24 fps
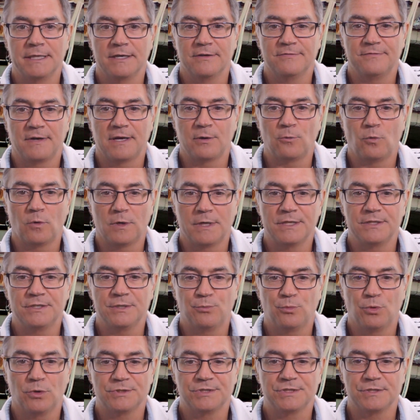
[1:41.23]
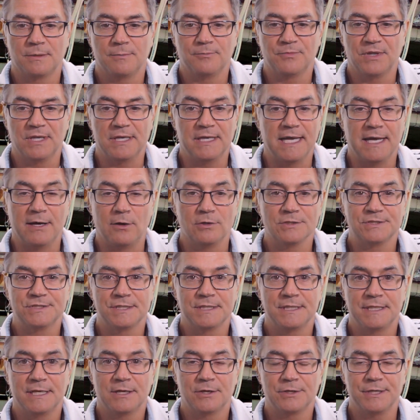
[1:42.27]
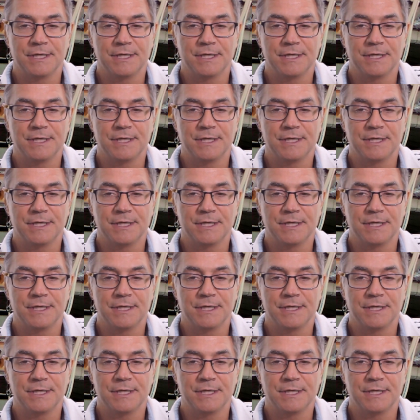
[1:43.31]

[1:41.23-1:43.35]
if I wanted to put something else in there,